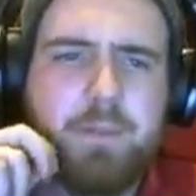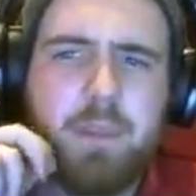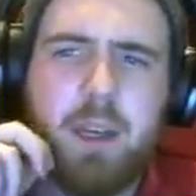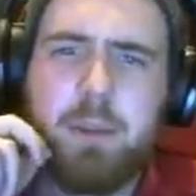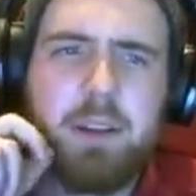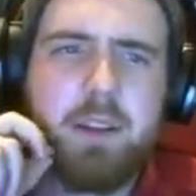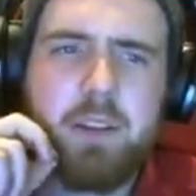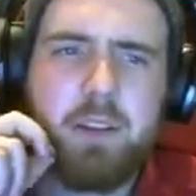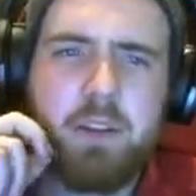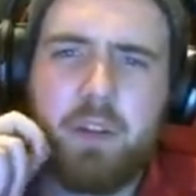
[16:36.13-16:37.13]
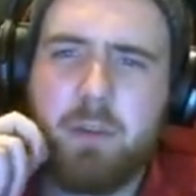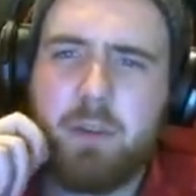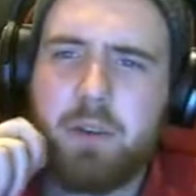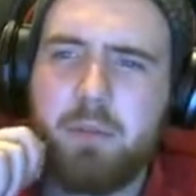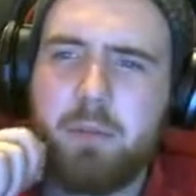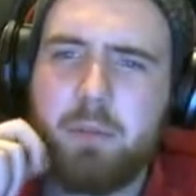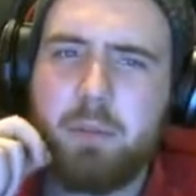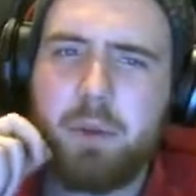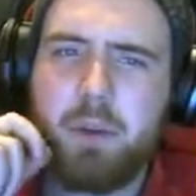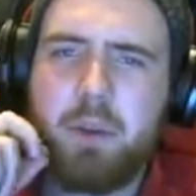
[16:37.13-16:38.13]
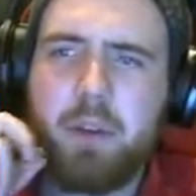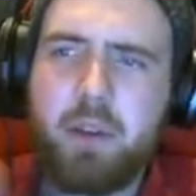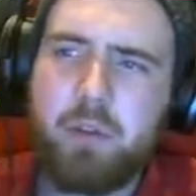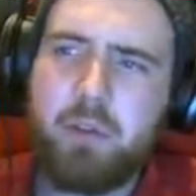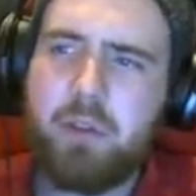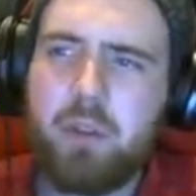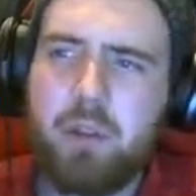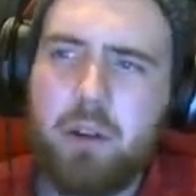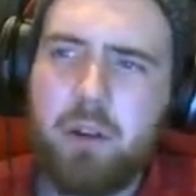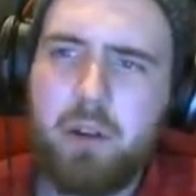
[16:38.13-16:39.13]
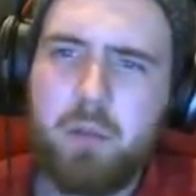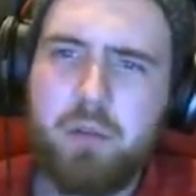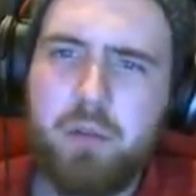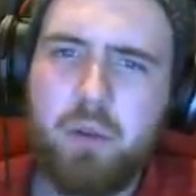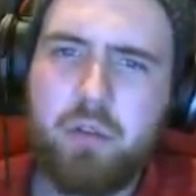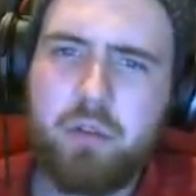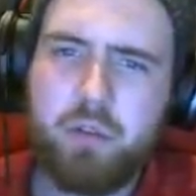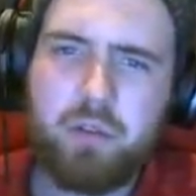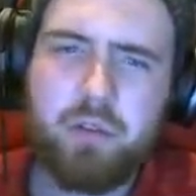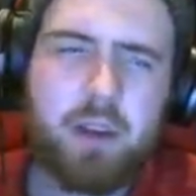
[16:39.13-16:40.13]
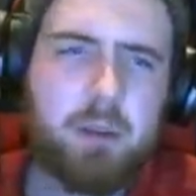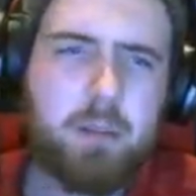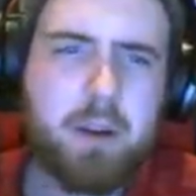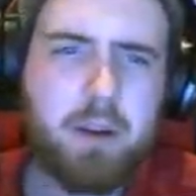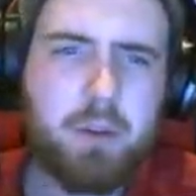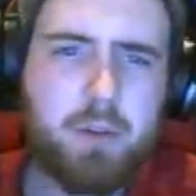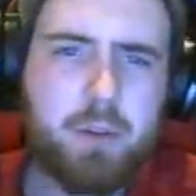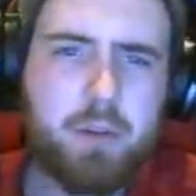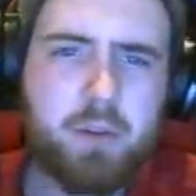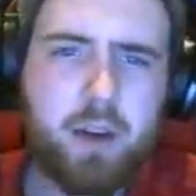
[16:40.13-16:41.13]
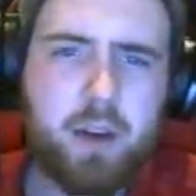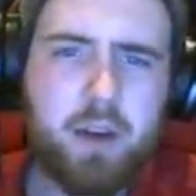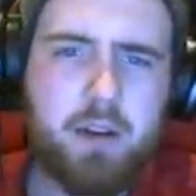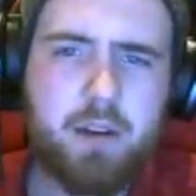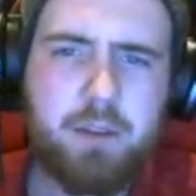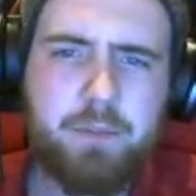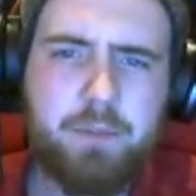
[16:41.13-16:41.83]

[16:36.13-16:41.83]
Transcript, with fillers: I mean, this is the same build as before. Savannah biome on one side and